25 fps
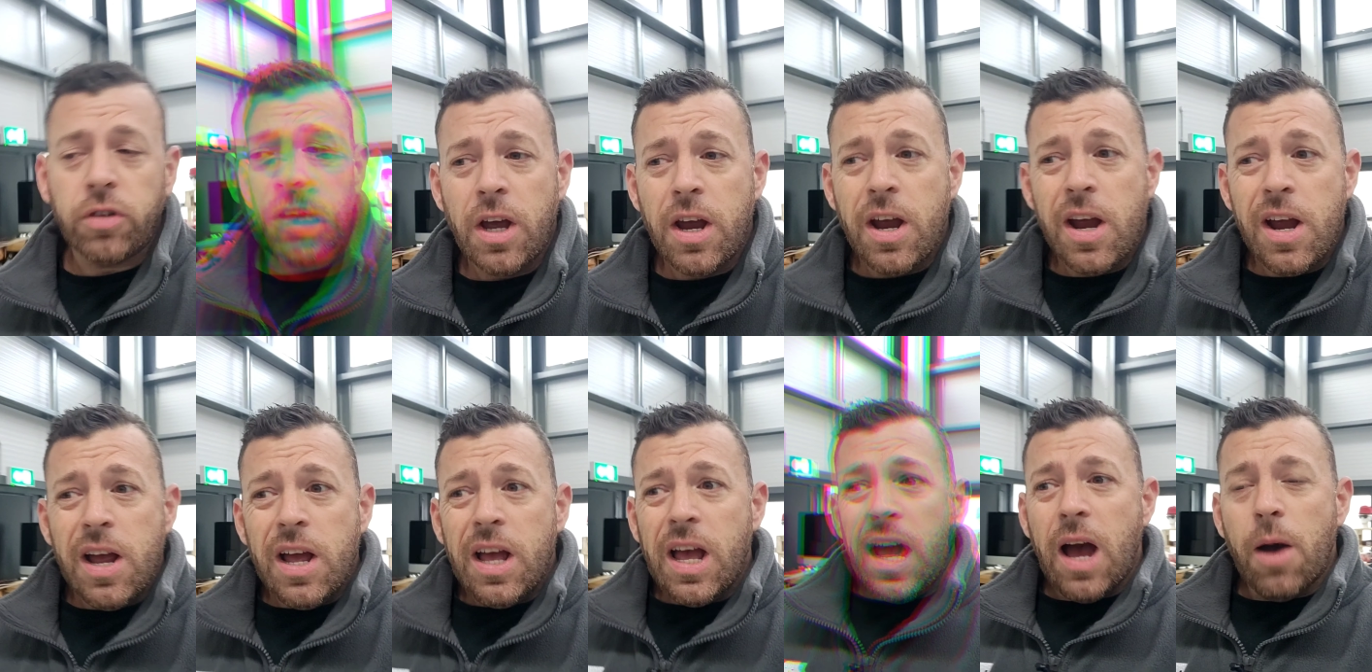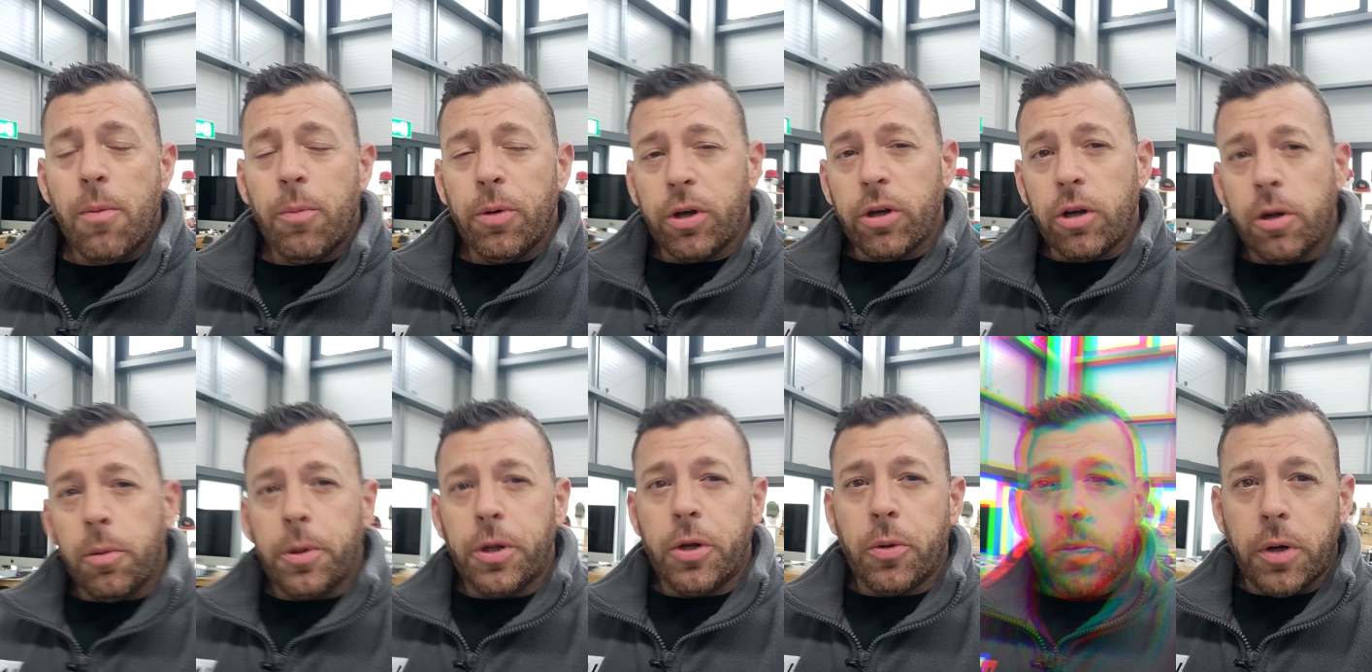And we're
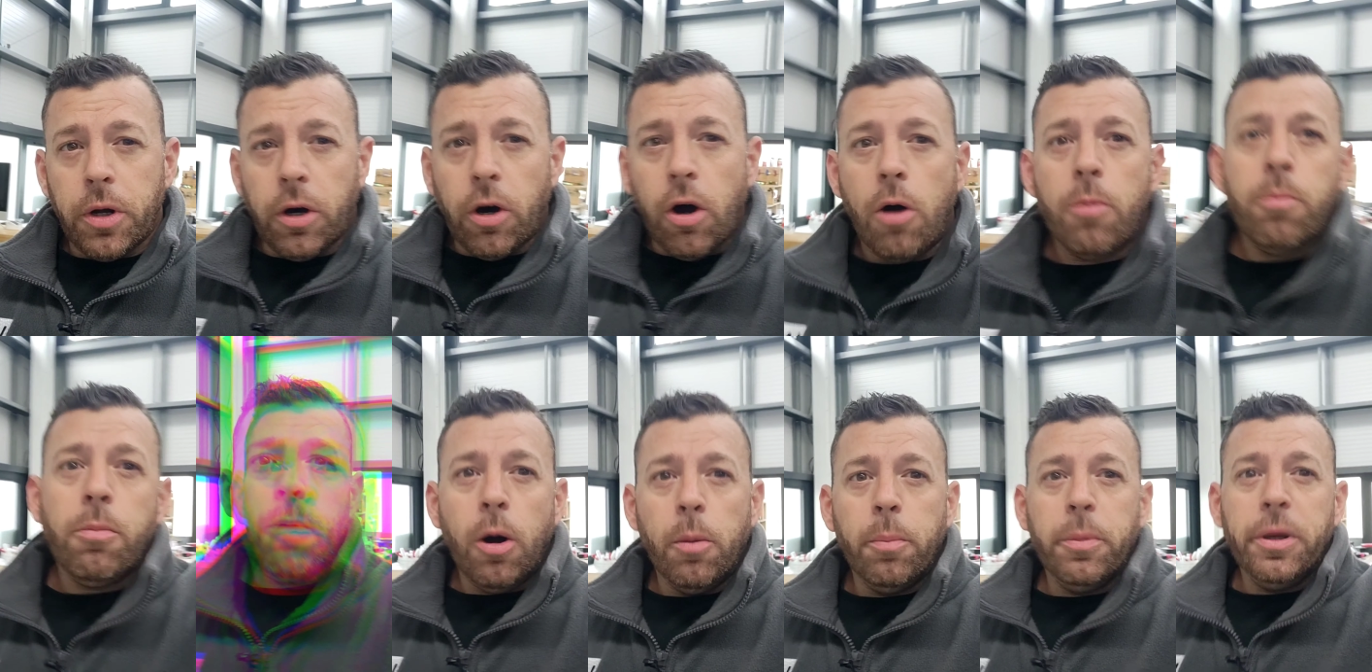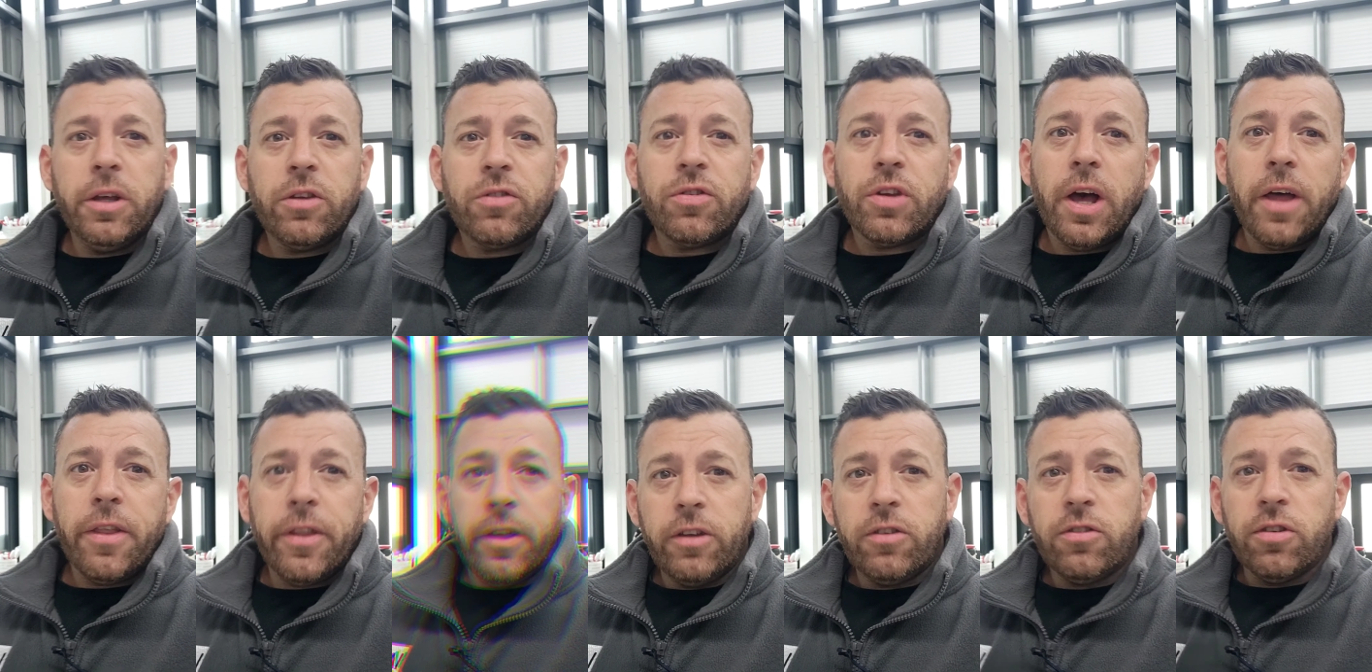going to be doing a lot more meets
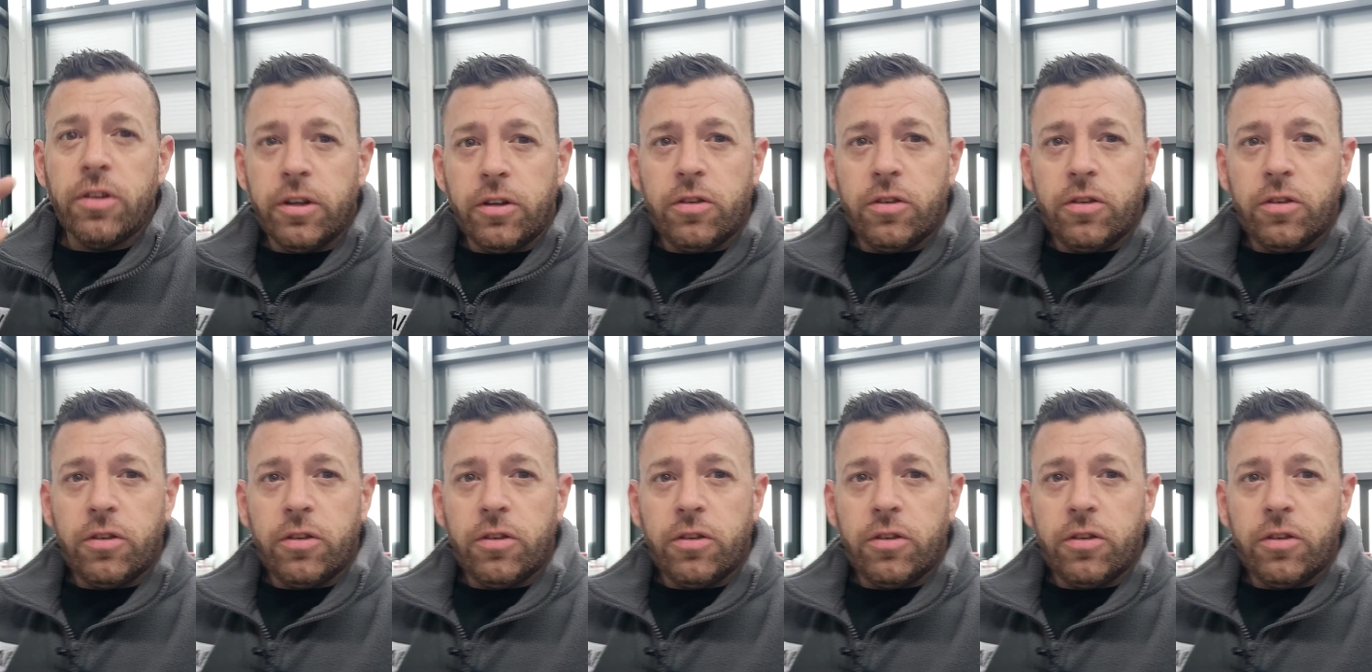like this,